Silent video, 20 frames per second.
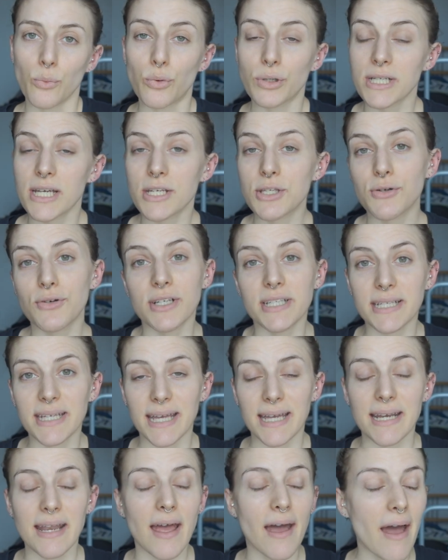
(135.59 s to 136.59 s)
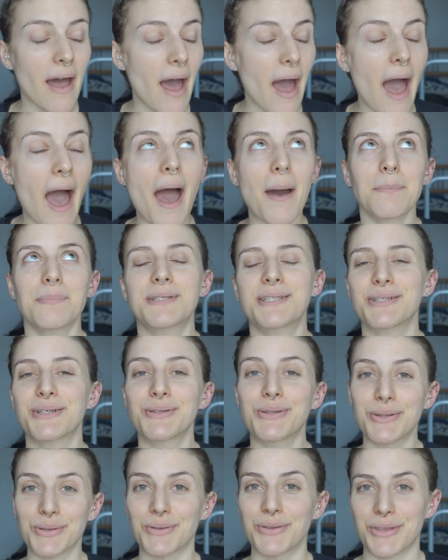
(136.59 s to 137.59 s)
Would I do it again?
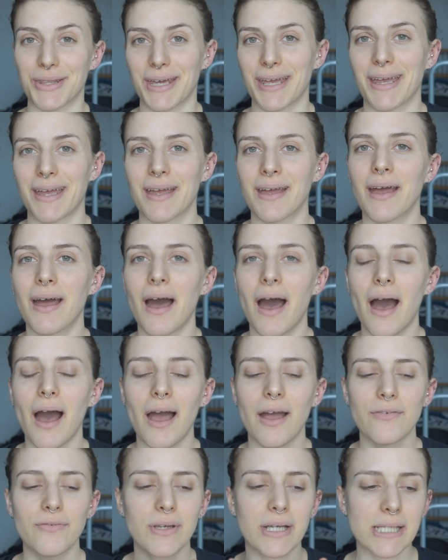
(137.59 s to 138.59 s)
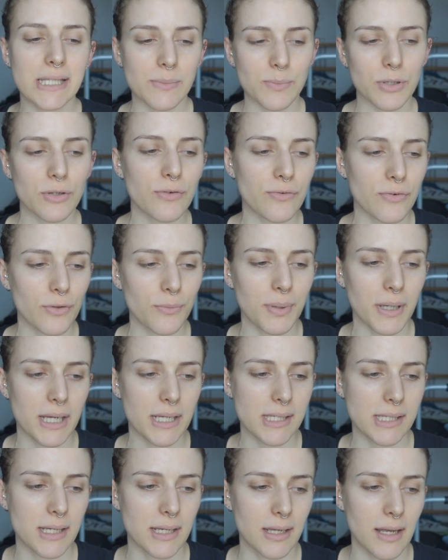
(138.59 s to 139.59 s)
Absolutely. I think it's a beautiful
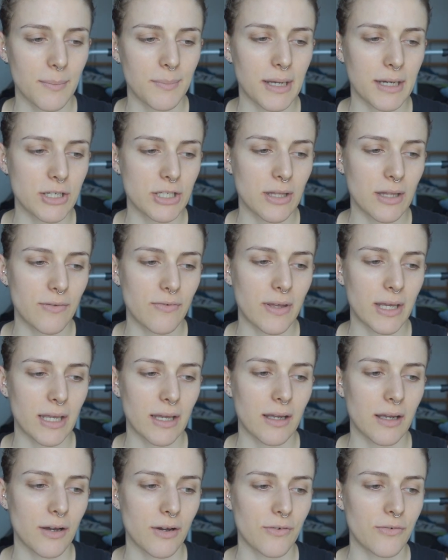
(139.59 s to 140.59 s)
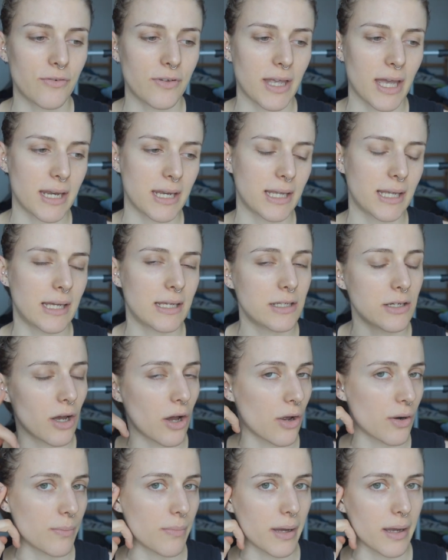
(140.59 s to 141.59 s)
piercing. I'm actually thinking of getting it
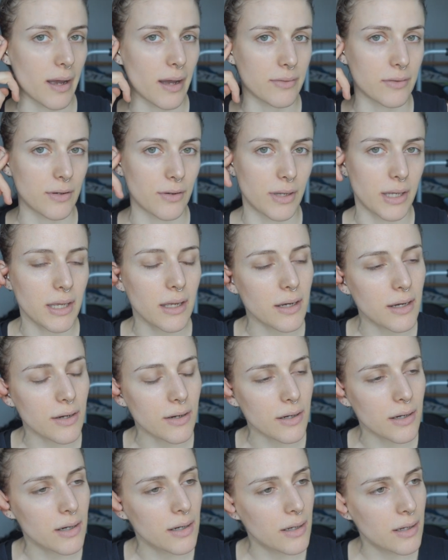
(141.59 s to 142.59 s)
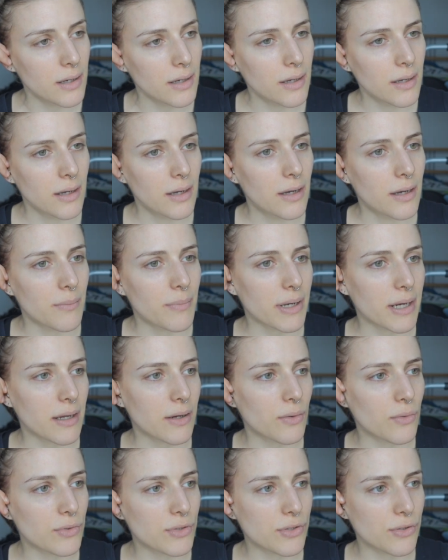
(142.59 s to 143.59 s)
on my other ear, but I
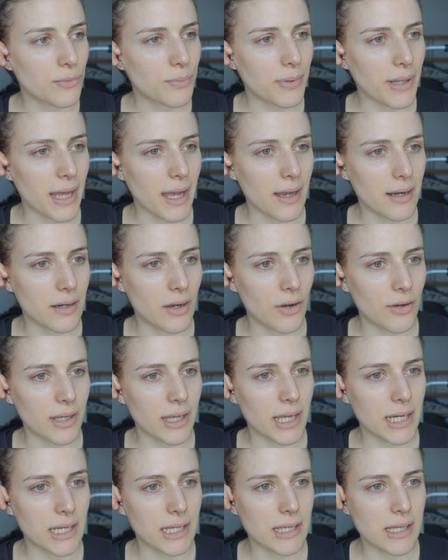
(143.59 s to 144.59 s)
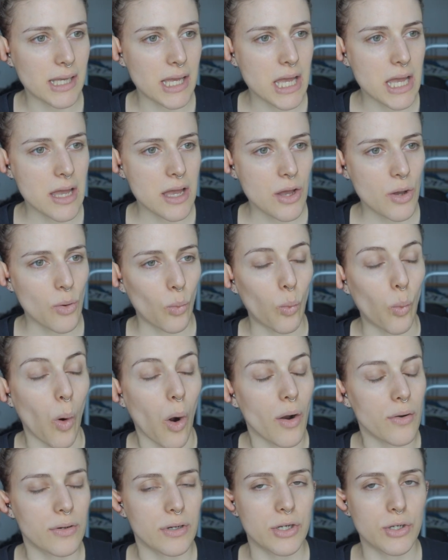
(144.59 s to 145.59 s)
also plan on getting
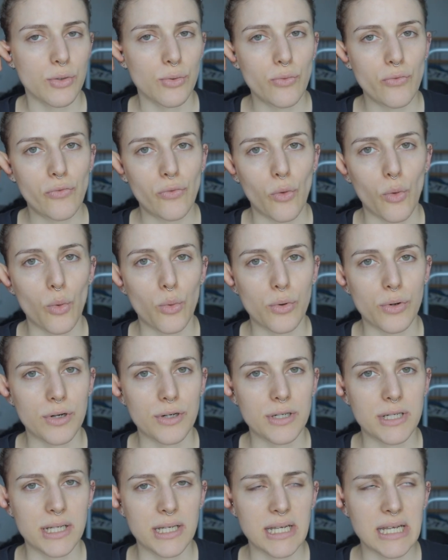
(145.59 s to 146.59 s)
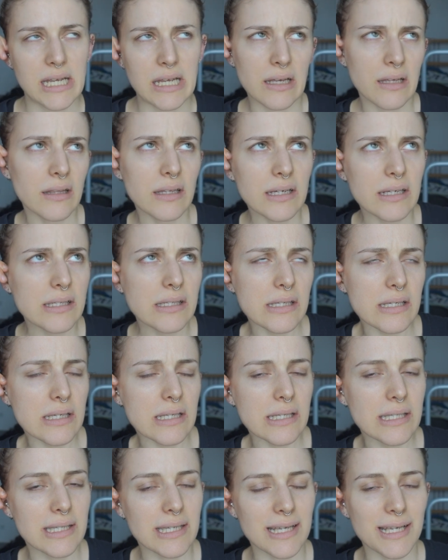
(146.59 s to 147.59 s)
1 or 2 forward
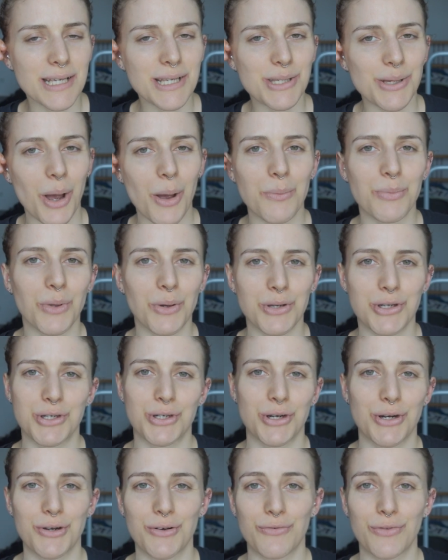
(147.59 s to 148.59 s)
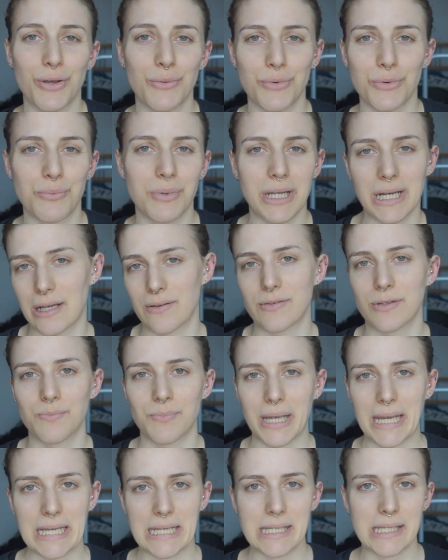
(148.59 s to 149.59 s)
helixes, so I'm not sure if there would be enough
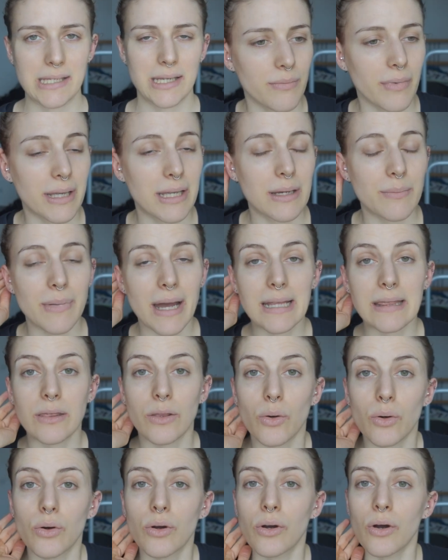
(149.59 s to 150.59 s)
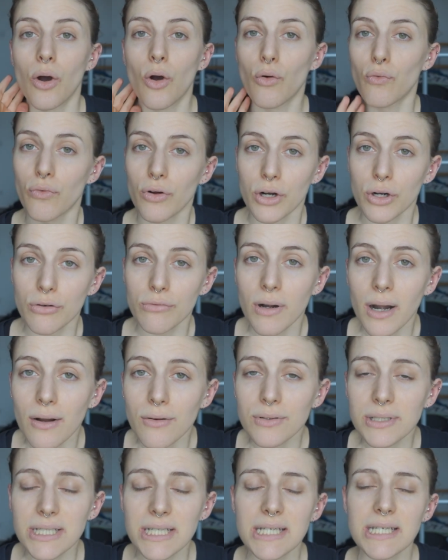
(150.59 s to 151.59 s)
space. My ear might look
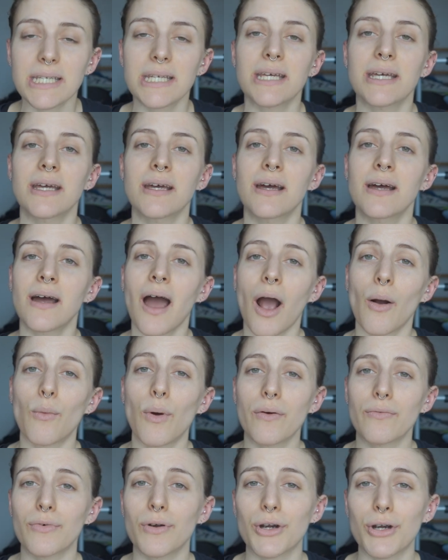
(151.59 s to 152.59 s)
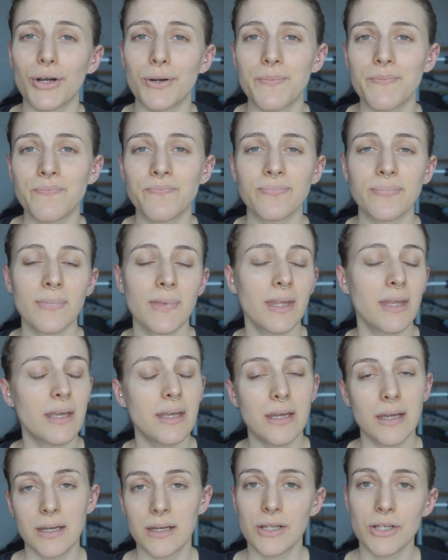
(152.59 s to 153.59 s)
overcrowded. However,
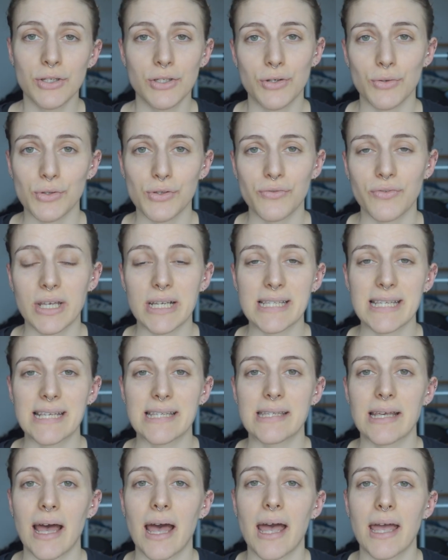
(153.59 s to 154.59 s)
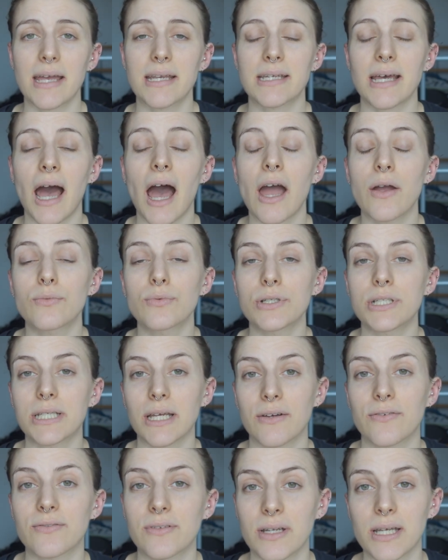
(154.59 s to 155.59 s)
those things aside, I would
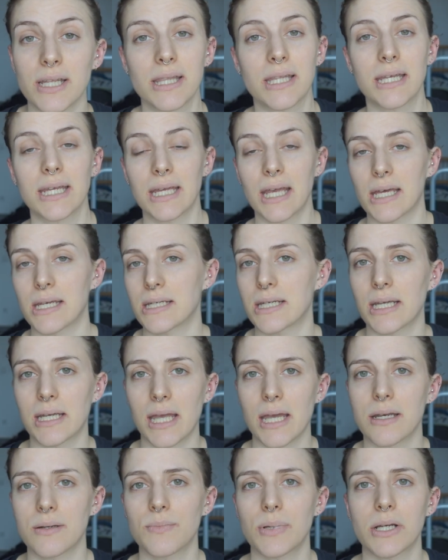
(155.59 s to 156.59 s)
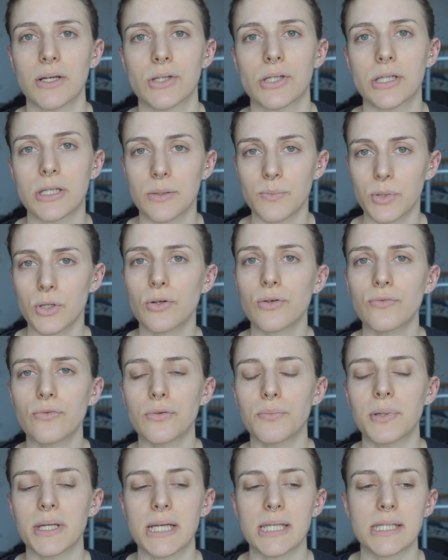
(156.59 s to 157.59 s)
definitely get it again because it's a
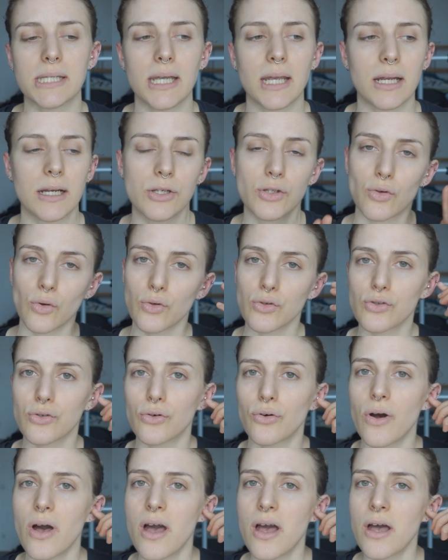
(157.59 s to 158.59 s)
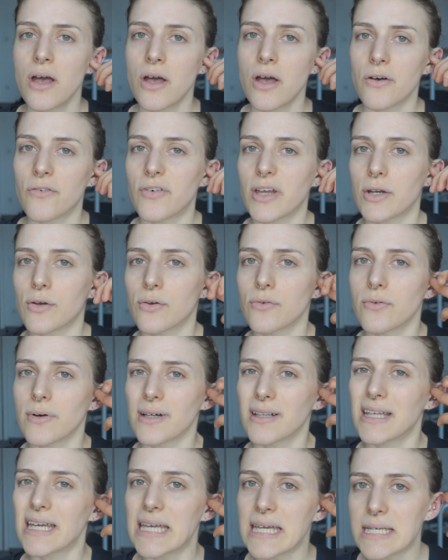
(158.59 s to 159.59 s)
beautiful piercing and it's also very
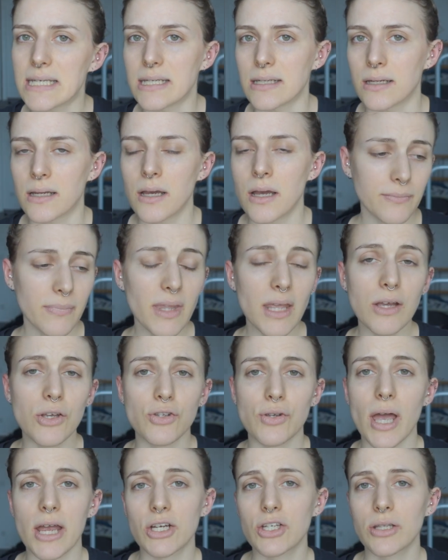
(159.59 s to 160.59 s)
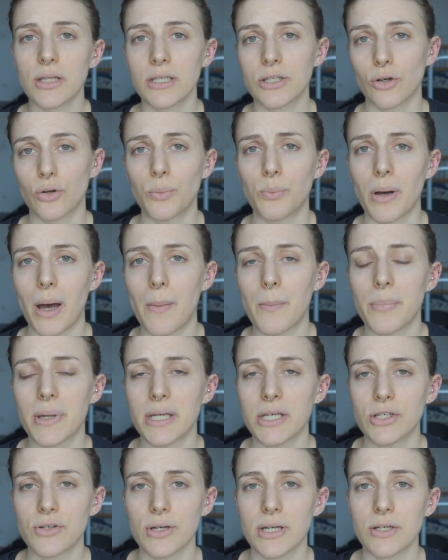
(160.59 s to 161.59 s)
well hidden. So I actually don't bump
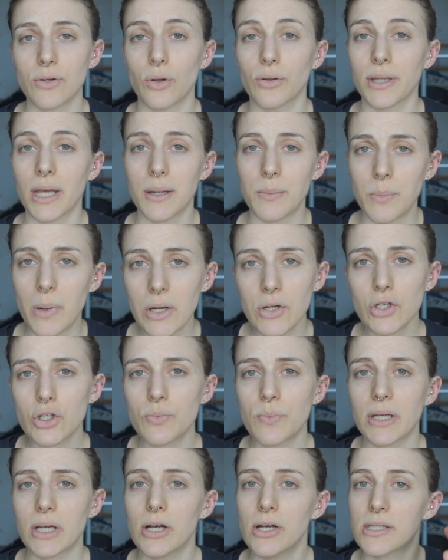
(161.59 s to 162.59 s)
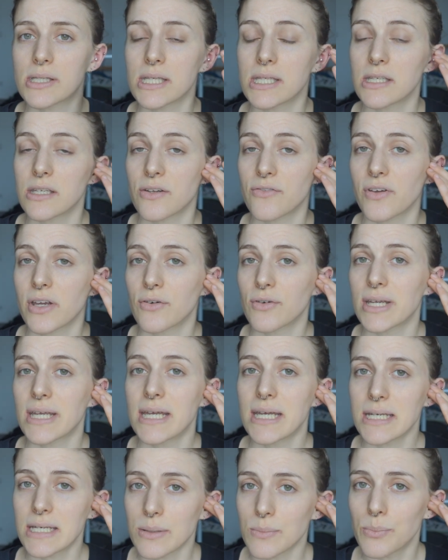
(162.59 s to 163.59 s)
into it all that much because it's in a very
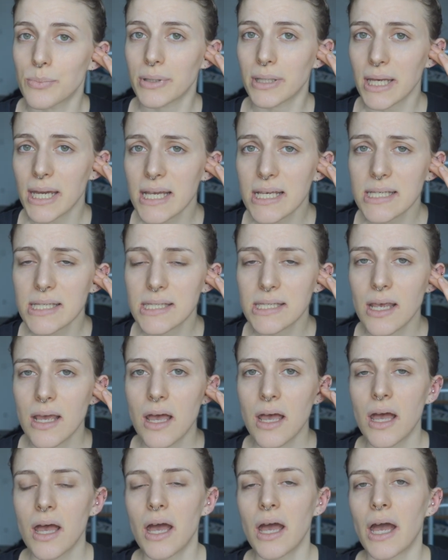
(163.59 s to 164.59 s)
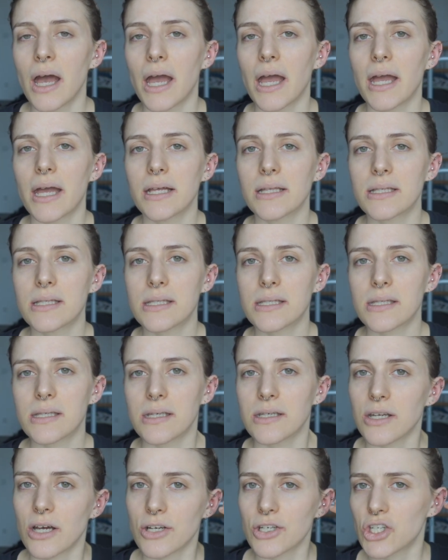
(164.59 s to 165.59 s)
hidden place.
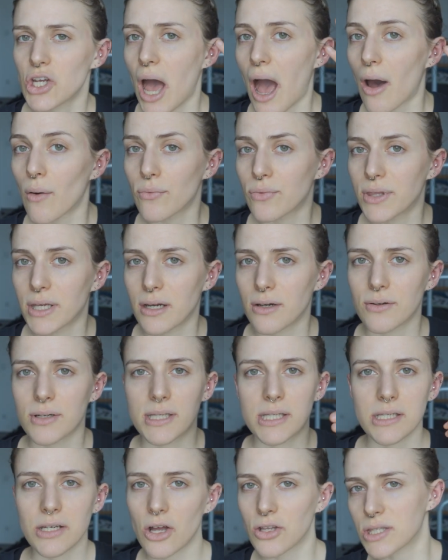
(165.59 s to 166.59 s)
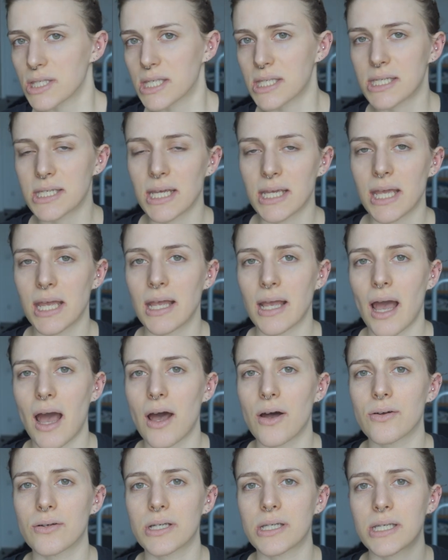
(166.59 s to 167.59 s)
It's not out there, it's not sticking
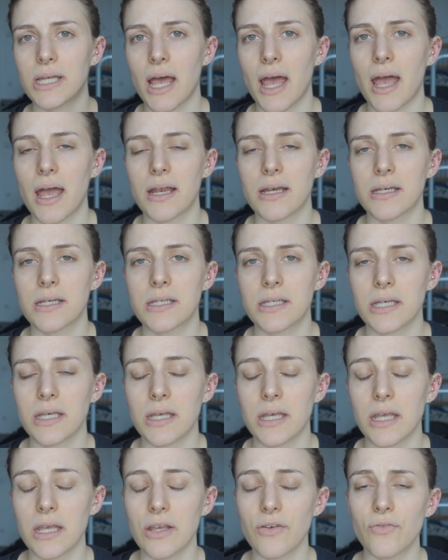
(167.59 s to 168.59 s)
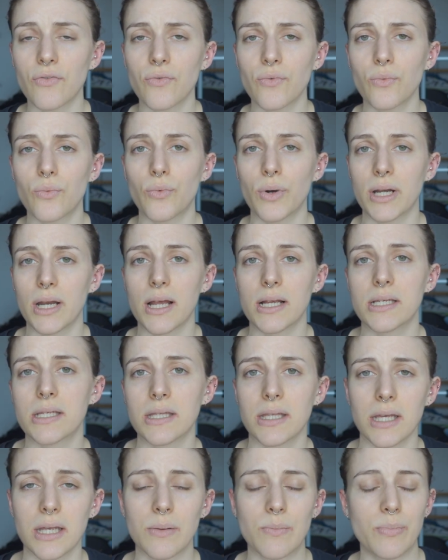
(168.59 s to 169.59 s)
out, and even when I
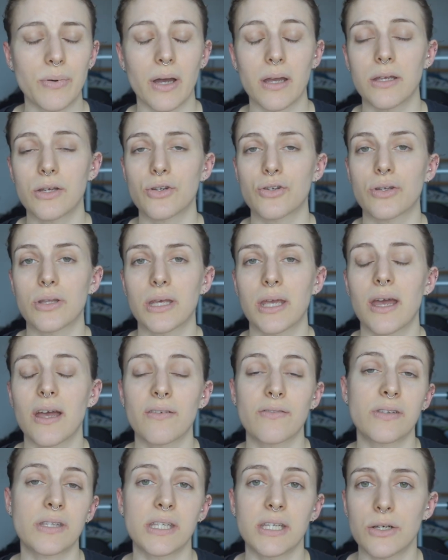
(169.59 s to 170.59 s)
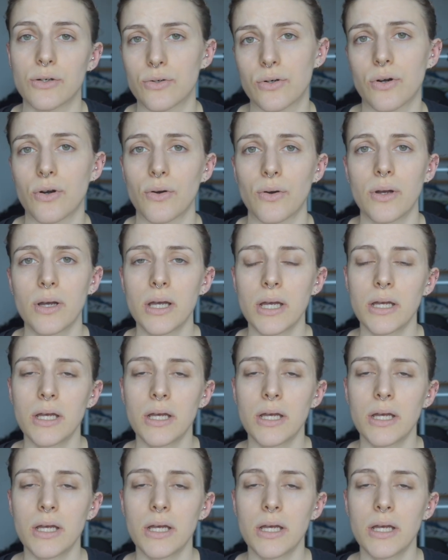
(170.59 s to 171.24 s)
sleep, I usually have zero